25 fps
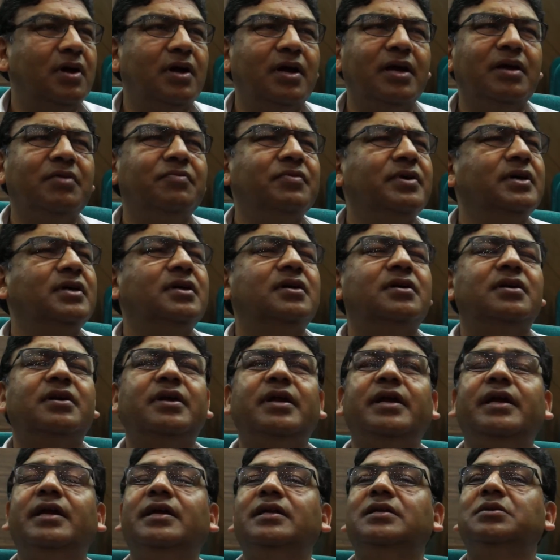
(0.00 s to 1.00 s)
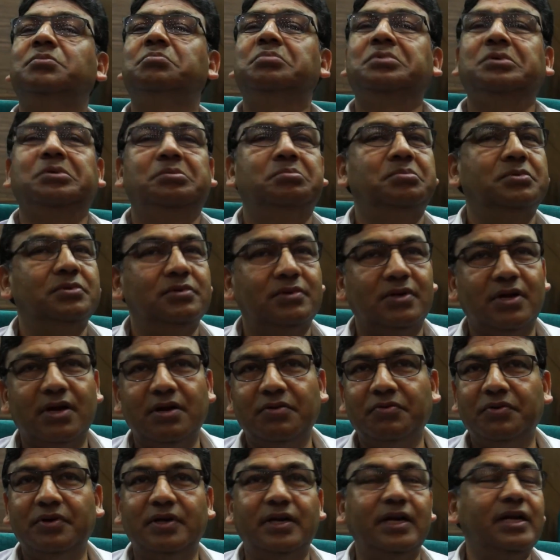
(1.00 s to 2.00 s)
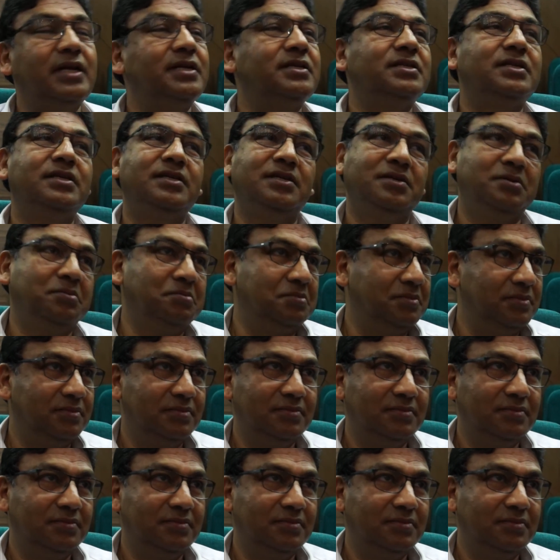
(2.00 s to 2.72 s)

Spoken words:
I have a great team.